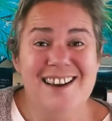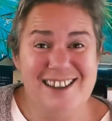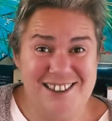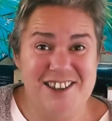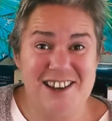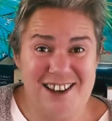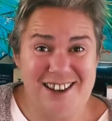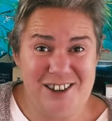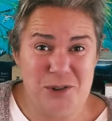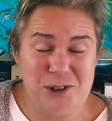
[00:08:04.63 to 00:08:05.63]

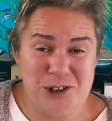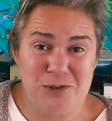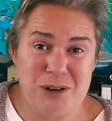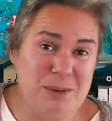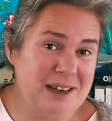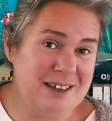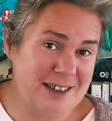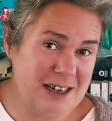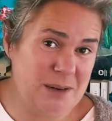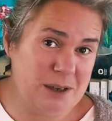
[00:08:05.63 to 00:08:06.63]
inside twisted ribbing, it's
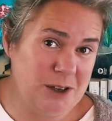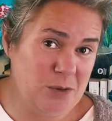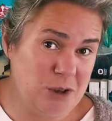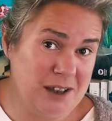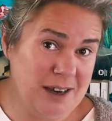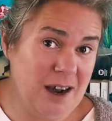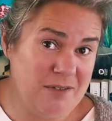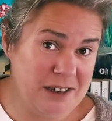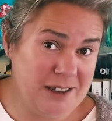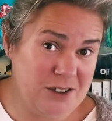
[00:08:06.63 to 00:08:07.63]
going to be really
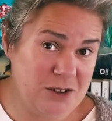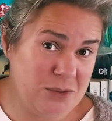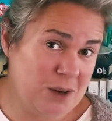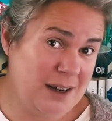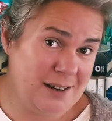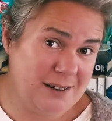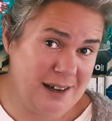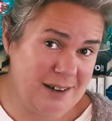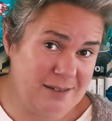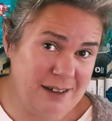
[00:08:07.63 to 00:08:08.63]
obvious, right?
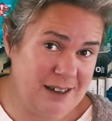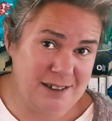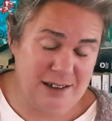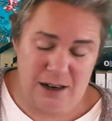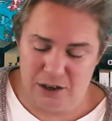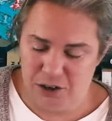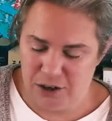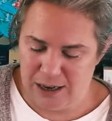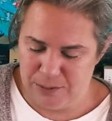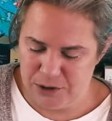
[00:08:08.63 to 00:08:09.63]
That's not a
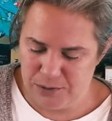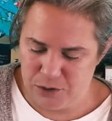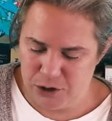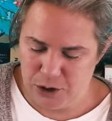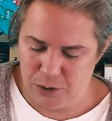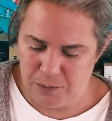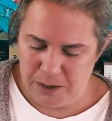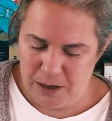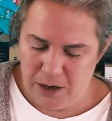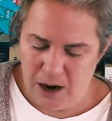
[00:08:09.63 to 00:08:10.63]
good option. So
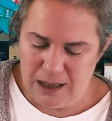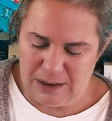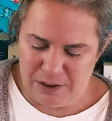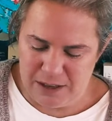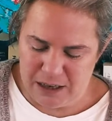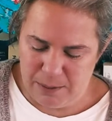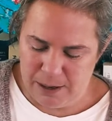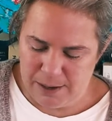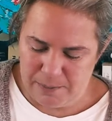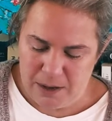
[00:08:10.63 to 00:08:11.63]
I'll have a think
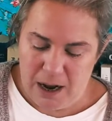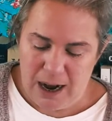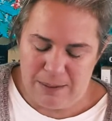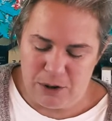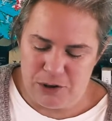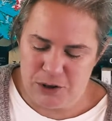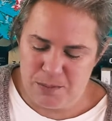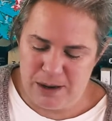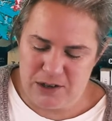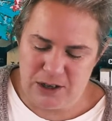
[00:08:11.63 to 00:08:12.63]
about it. I'm also
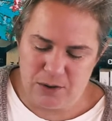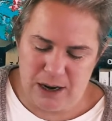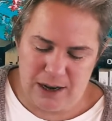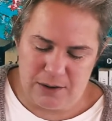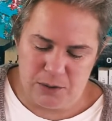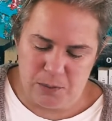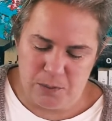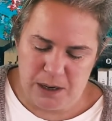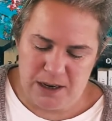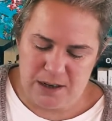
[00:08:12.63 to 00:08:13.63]
messing around
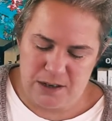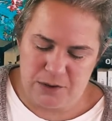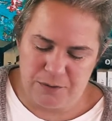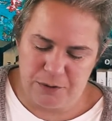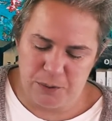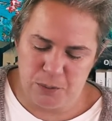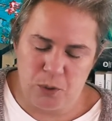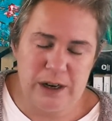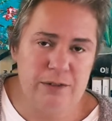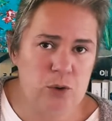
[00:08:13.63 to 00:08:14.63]
because for
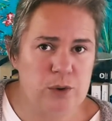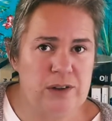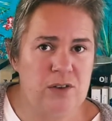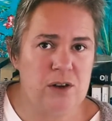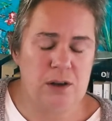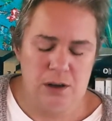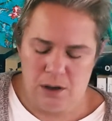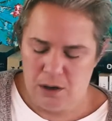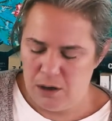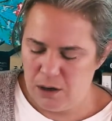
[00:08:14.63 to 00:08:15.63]
whatever reason,
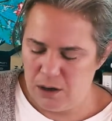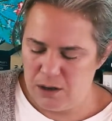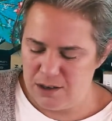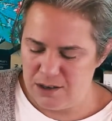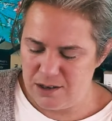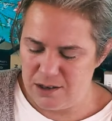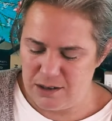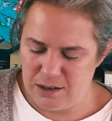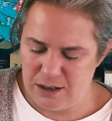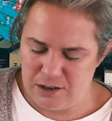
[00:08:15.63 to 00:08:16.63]
and
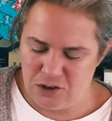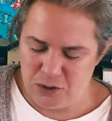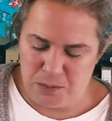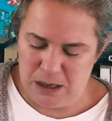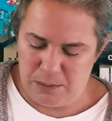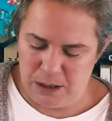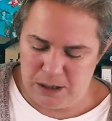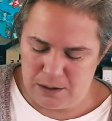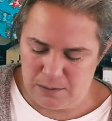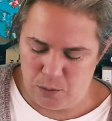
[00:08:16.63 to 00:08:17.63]
it's just me
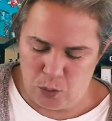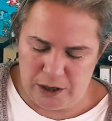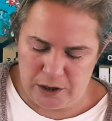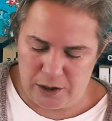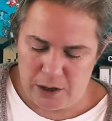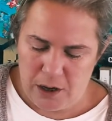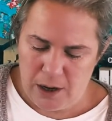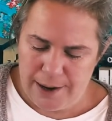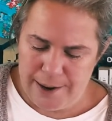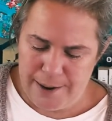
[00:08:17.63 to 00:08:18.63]
being weird,
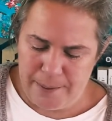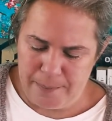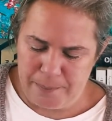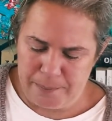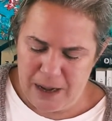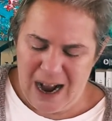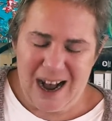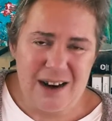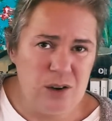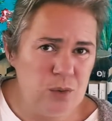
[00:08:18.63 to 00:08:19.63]

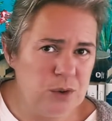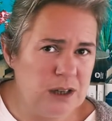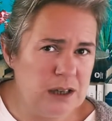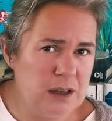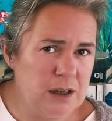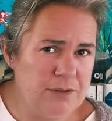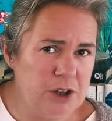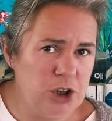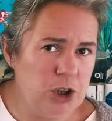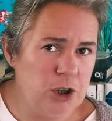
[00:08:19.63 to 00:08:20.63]
I don't really love the
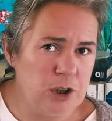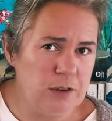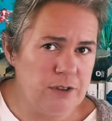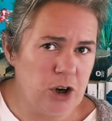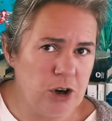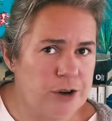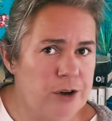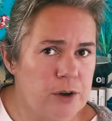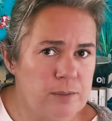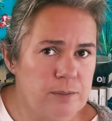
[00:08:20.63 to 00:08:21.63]
look of
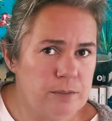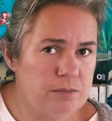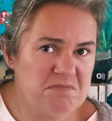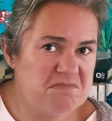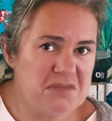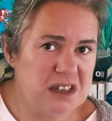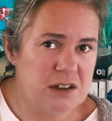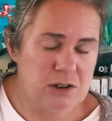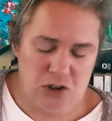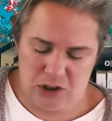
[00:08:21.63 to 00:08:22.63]
garter.
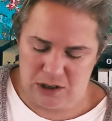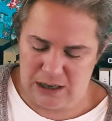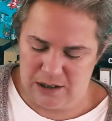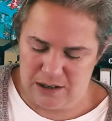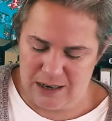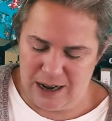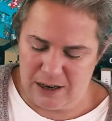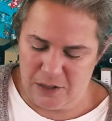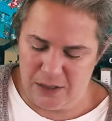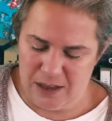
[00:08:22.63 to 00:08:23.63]
It's not
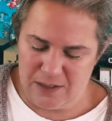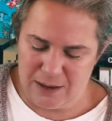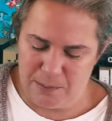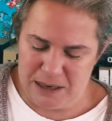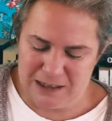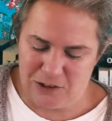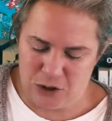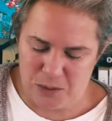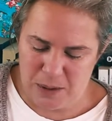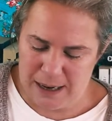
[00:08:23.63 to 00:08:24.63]
a thing that appeals
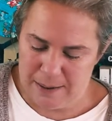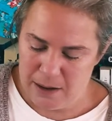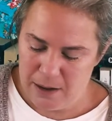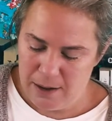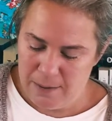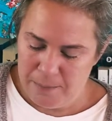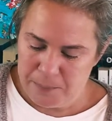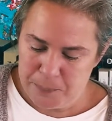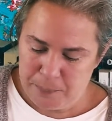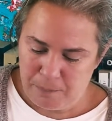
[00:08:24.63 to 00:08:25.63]
to me.
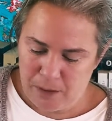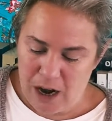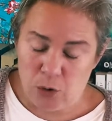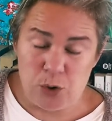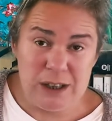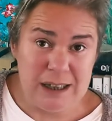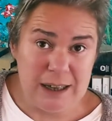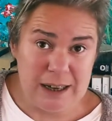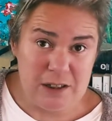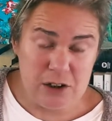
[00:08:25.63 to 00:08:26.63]
I really
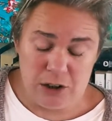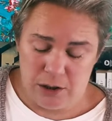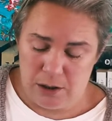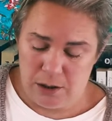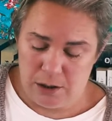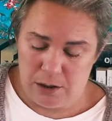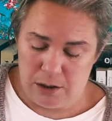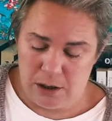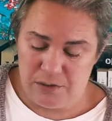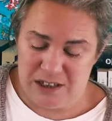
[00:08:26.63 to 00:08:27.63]
like the look
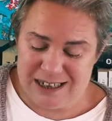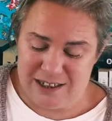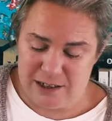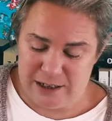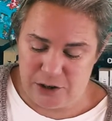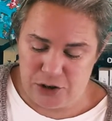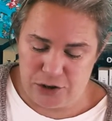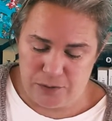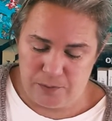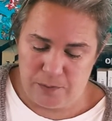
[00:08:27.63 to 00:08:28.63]
of seed
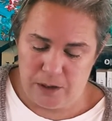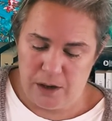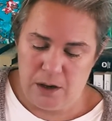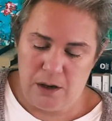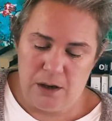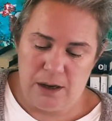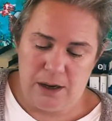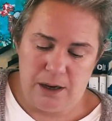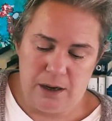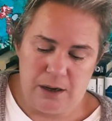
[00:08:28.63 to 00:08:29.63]
stitch.
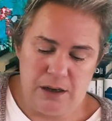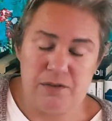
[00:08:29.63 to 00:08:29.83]
And